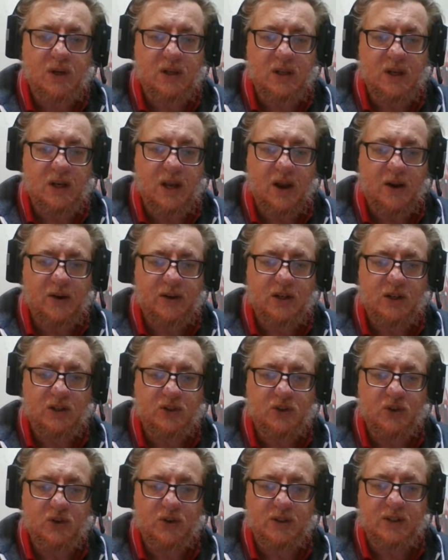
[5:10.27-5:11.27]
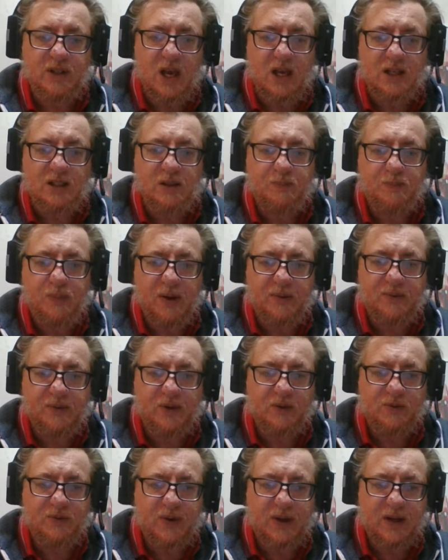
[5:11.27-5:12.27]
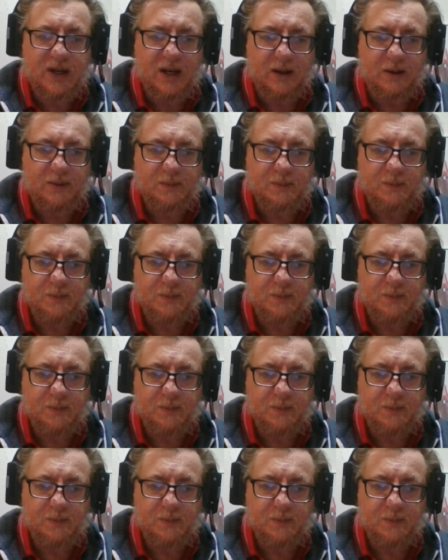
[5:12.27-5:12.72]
the character stories as a pivotal figure,